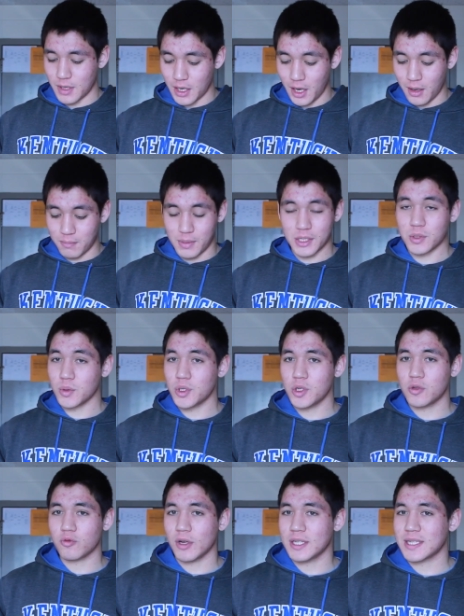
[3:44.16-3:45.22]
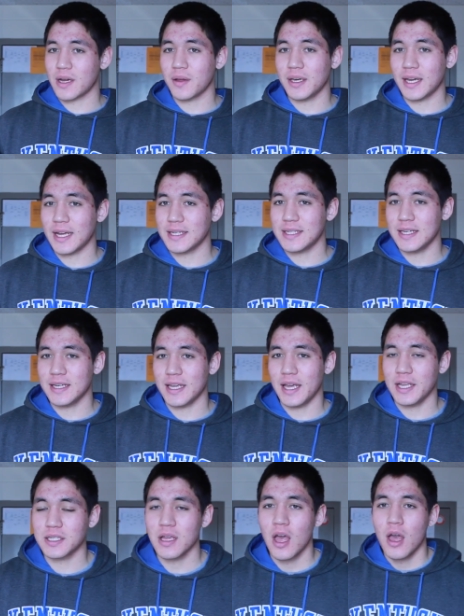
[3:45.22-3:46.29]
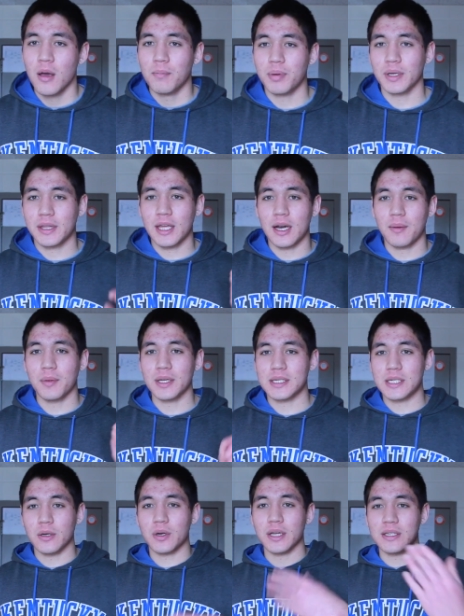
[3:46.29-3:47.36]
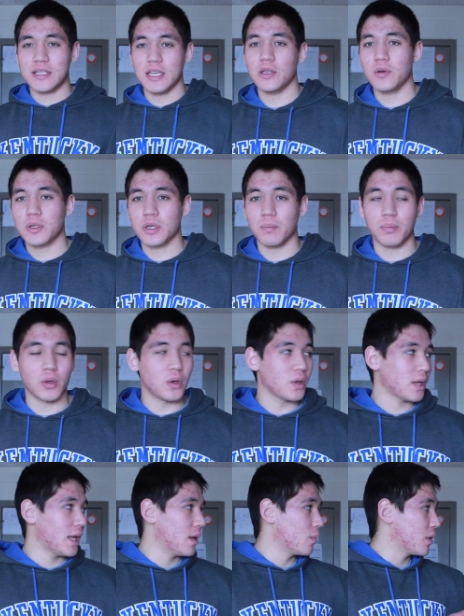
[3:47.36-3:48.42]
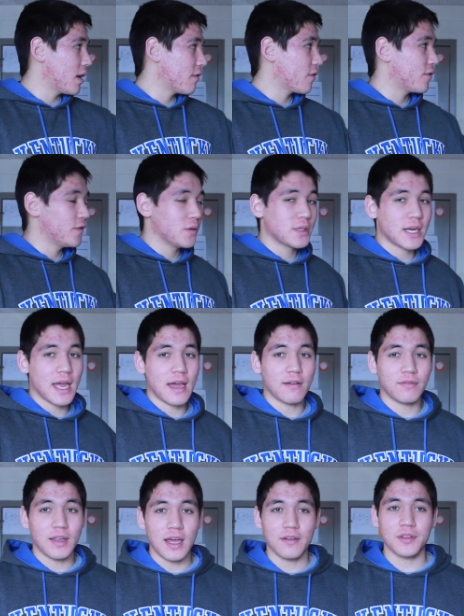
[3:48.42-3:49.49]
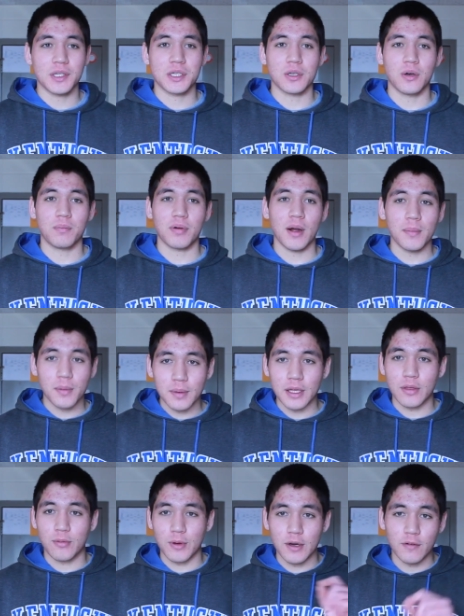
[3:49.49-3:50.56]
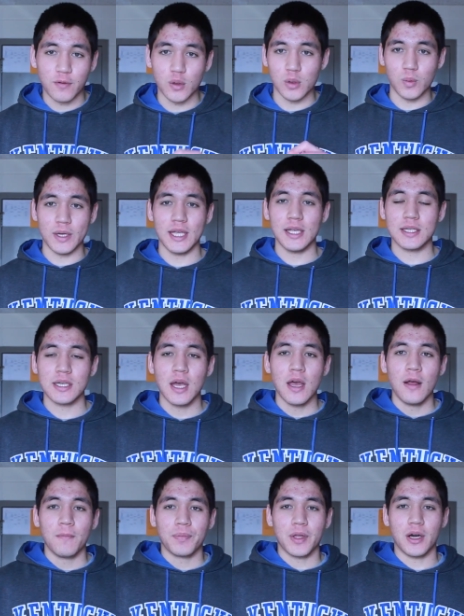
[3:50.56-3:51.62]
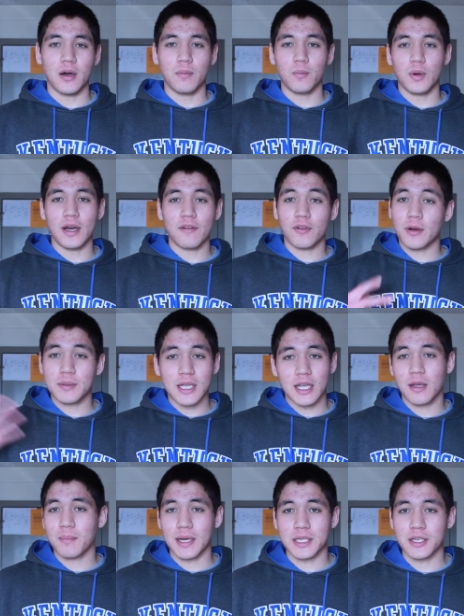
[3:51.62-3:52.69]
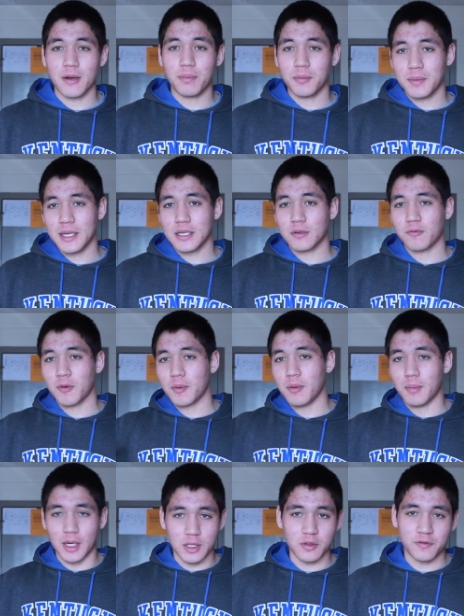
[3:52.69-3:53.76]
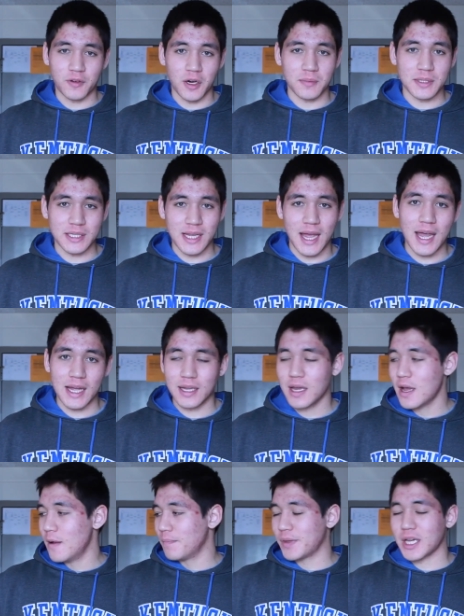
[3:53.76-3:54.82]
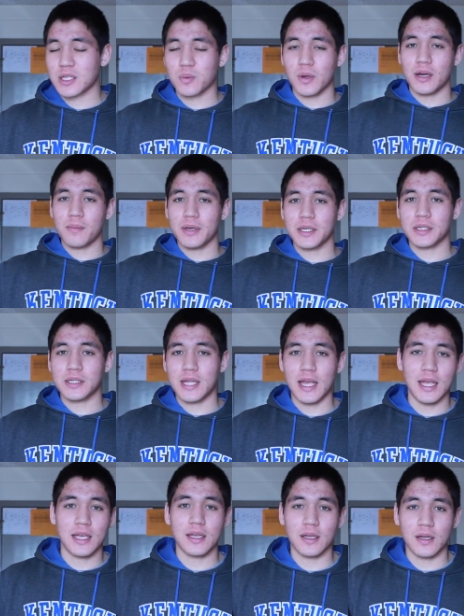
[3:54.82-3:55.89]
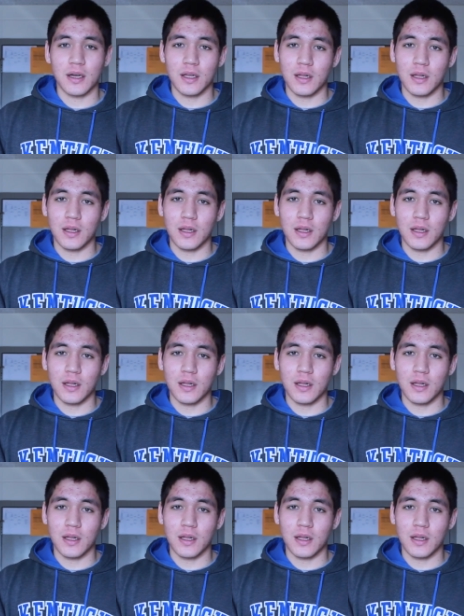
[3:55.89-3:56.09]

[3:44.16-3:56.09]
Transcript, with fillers: uh, muscle juice runs out in 19 days. But then I'm going to still continue to bulk in whatever foods I have left. So probably three to four weeks. Um, whenever I'm taking my supplements from the MusclePharm stack, that's when I'm going to take